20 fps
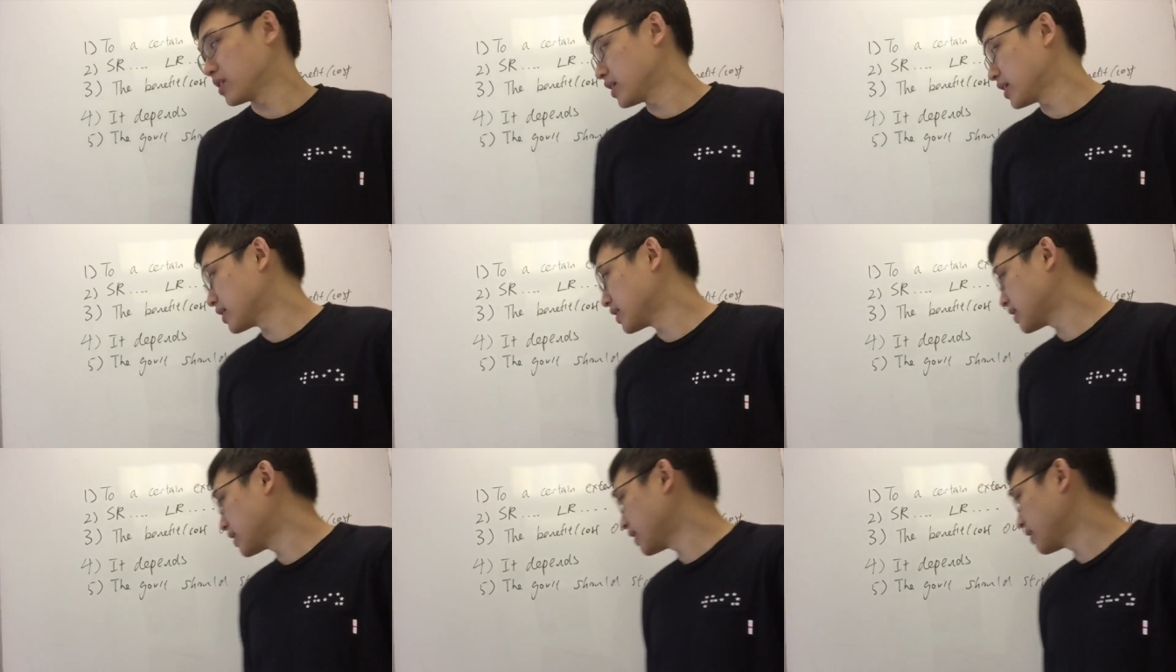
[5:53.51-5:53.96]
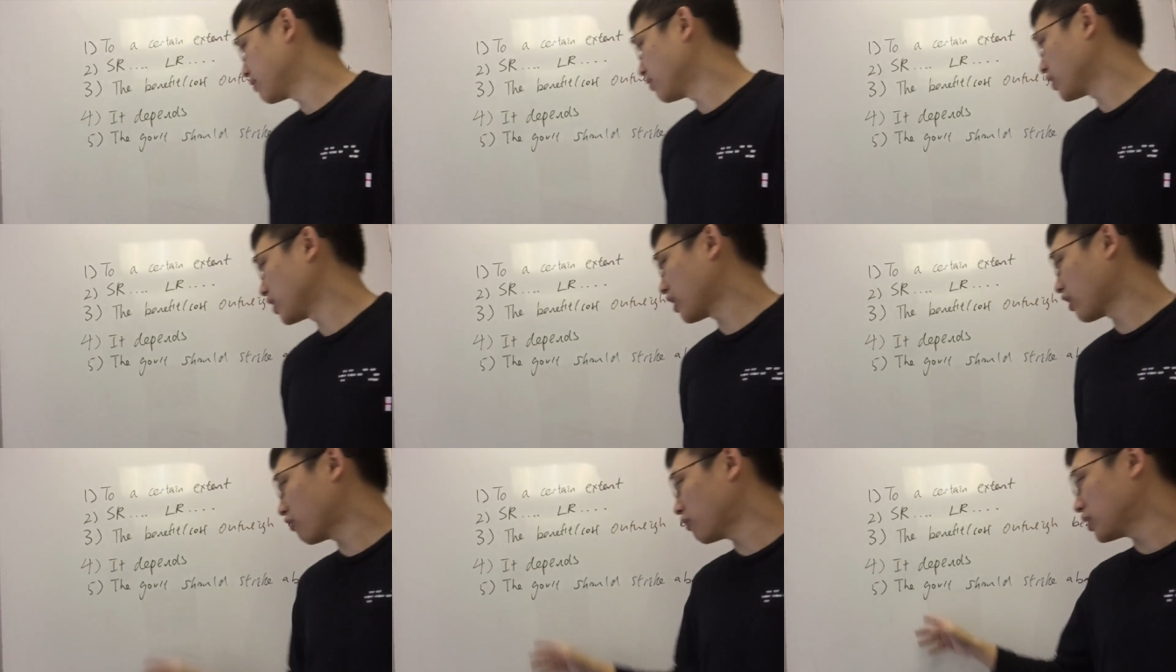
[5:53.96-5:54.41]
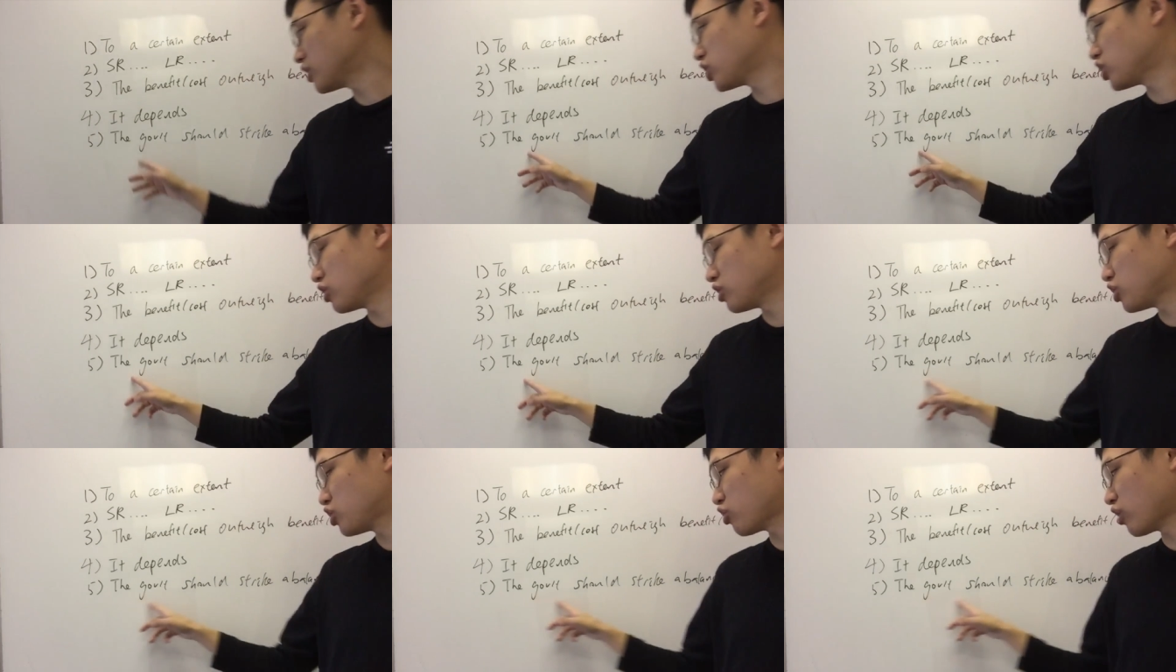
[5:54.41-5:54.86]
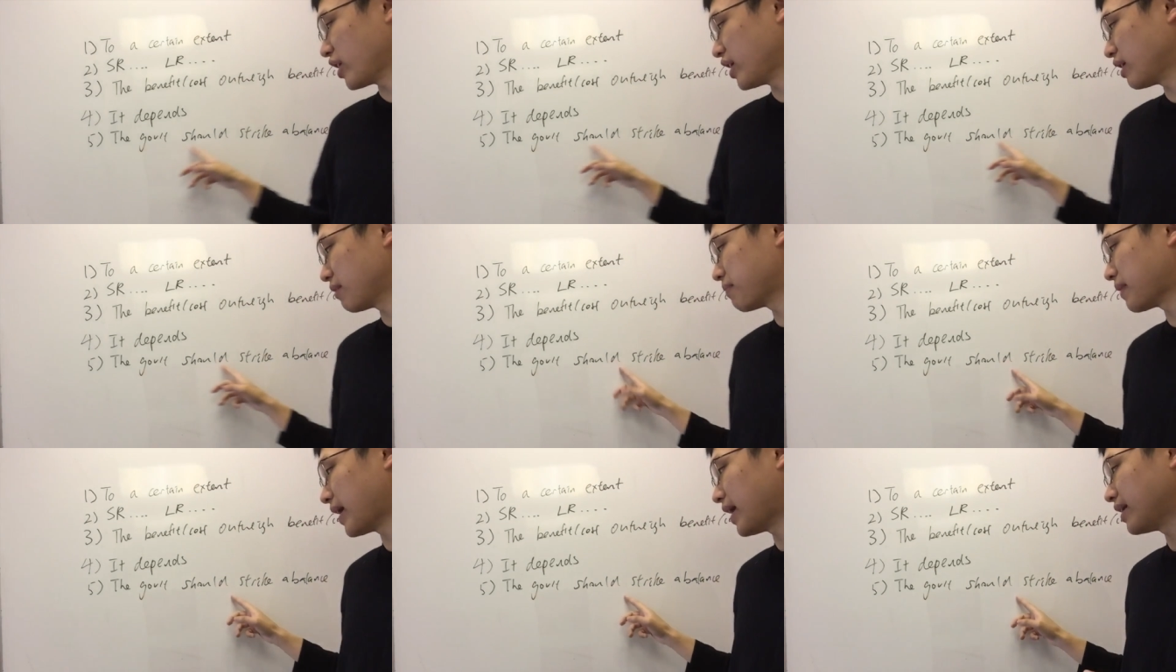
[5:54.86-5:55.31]
So you can say the government should
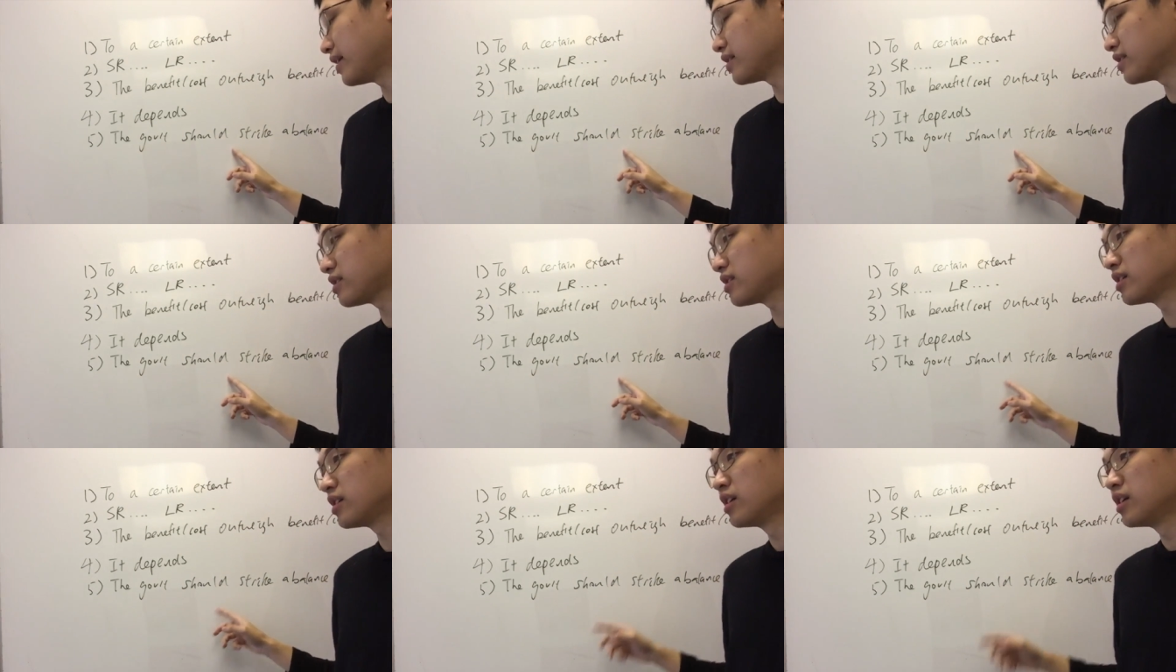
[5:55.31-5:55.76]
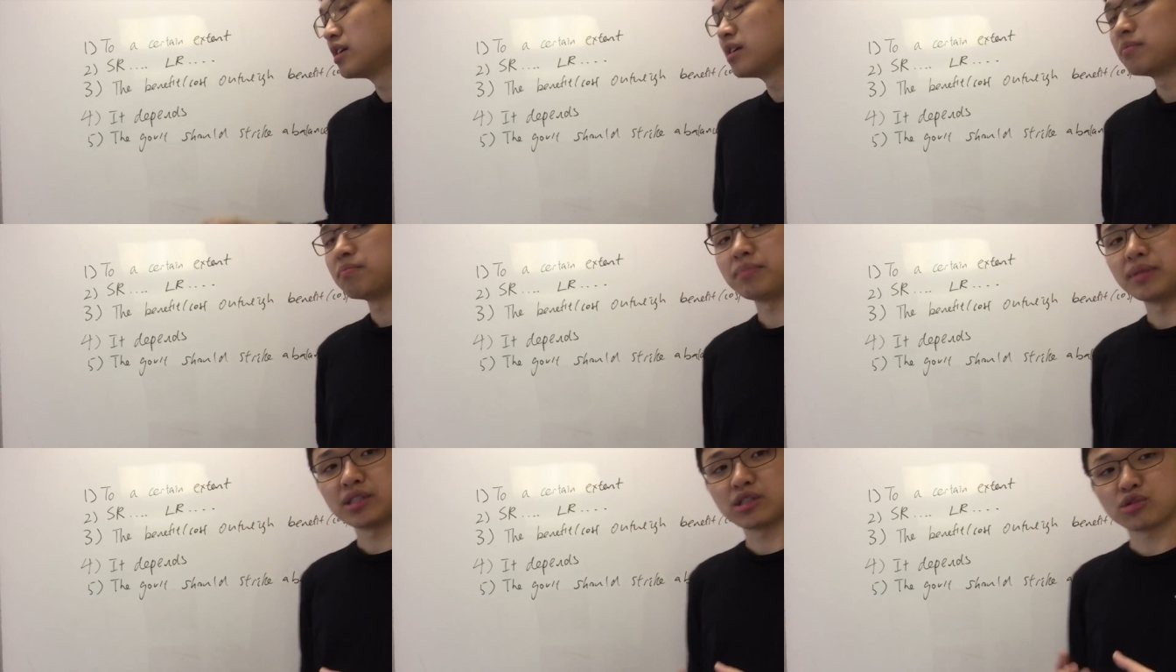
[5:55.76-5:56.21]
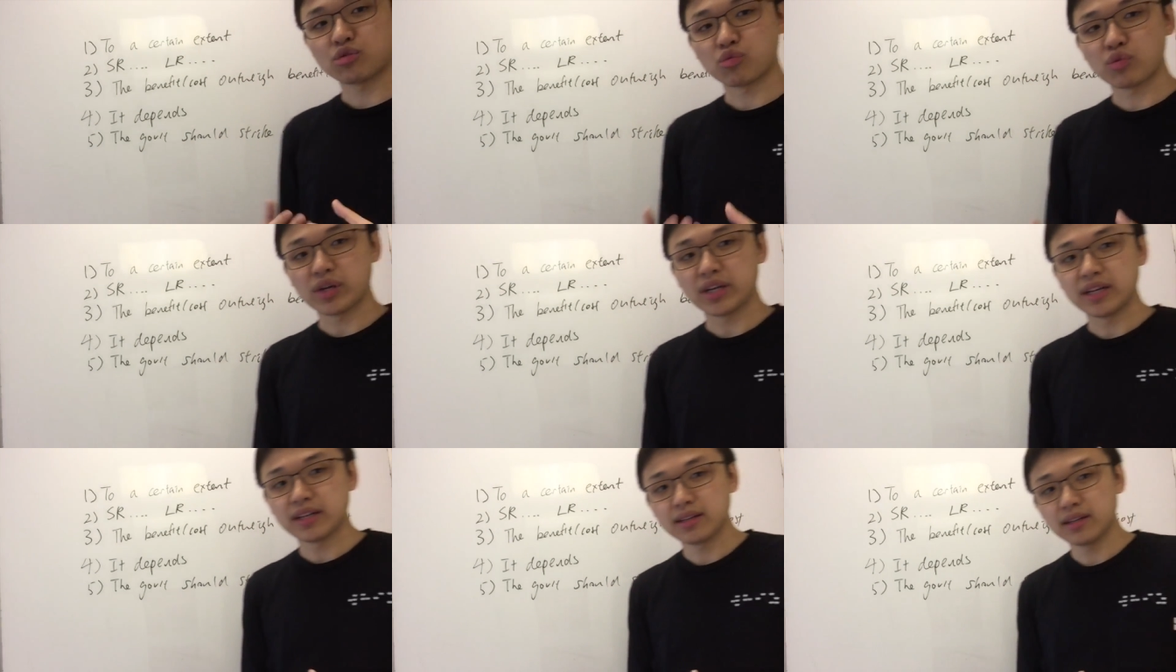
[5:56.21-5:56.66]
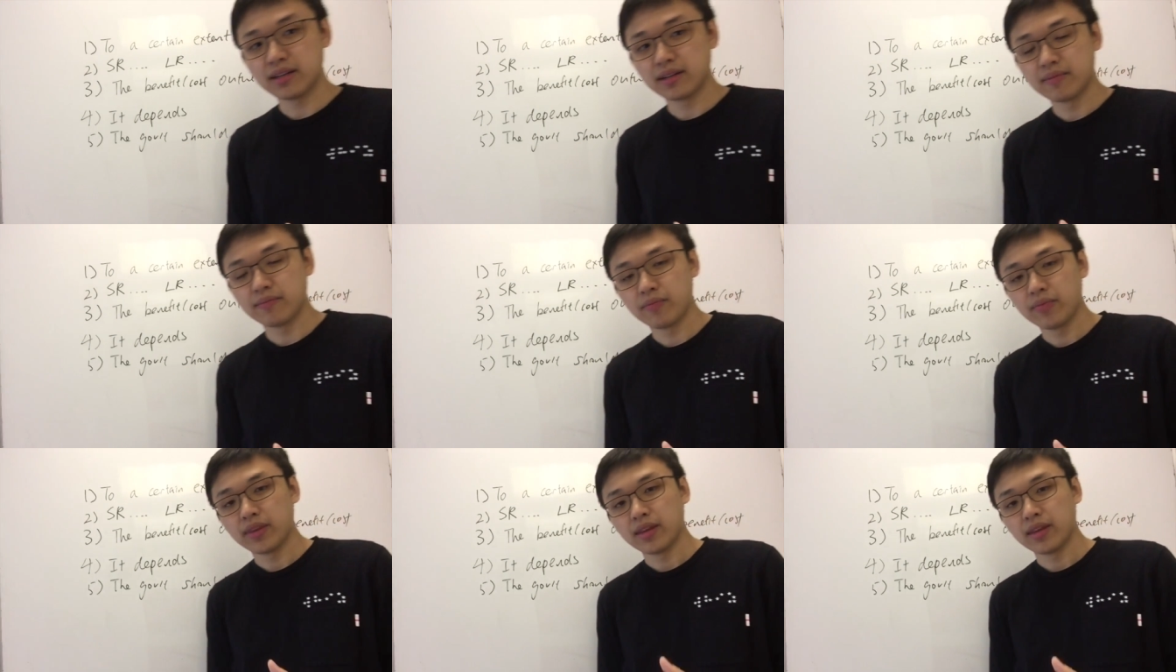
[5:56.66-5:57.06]
strike a balance between